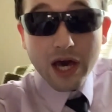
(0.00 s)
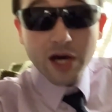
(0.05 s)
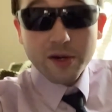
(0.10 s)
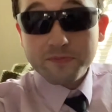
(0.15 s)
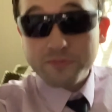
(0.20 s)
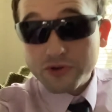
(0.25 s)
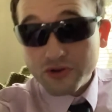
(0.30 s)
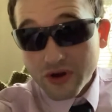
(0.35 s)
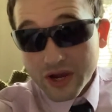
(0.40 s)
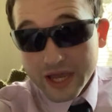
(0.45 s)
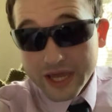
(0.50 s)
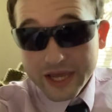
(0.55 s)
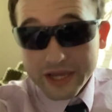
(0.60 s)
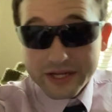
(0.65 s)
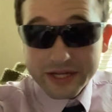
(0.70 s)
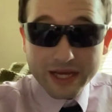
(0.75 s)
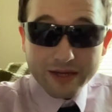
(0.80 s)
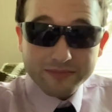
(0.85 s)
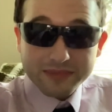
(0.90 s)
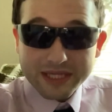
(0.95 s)

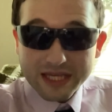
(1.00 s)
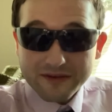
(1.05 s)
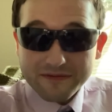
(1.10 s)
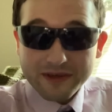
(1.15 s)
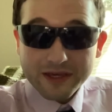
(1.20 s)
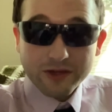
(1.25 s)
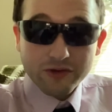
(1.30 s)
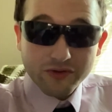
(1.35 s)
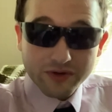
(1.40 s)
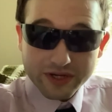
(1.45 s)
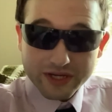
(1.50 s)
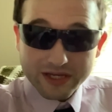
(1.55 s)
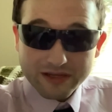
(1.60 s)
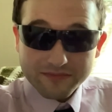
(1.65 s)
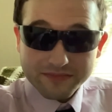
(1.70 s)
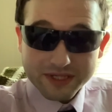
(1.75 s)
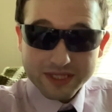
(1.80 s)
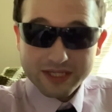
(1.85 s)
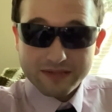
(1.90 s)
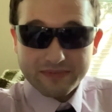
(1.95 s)
upgrade MTV
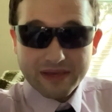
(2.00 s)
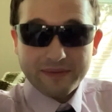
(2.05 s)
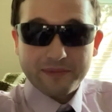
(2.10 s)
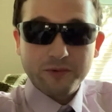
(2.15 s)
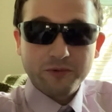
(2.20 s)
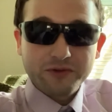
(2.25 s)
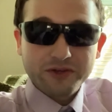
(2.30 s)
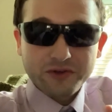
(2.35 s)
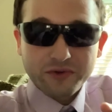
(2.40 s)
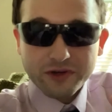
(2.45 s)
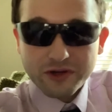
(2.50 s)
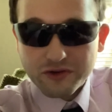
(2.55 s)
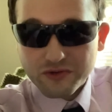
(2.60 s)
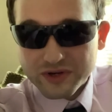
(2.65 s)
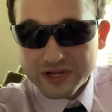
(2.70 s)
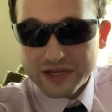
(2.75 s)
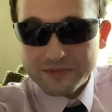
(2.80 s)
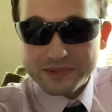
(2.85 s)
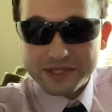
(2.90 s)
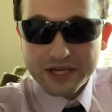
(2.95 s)
Cribs. Maybe we'll do a
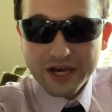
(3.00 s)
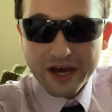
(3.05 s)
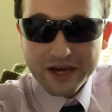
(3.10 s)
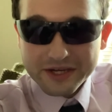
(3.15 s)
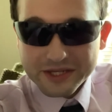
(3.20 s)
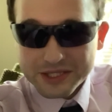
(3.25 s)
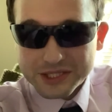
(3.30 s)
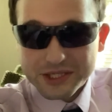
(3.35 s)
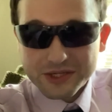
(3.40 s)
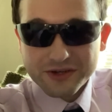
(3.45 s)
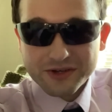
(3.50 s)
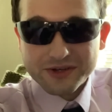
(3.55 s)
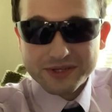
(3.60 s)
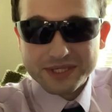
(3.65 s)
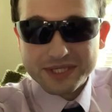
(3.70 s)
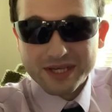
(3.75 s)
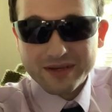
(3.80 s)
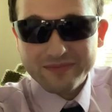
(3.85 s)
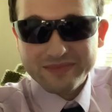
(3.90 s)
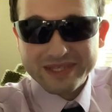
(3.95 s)
Cribs Connoisseur
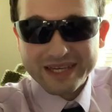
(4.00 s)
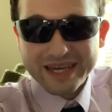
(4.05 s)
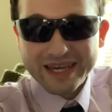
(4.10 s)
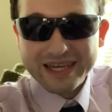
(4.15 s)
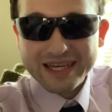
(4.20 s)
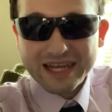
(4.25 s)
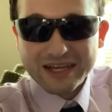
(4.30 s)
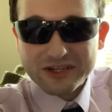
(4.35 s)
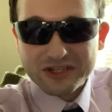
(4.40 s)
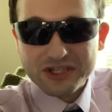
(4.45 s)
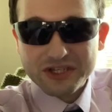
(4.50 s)
someday and I'll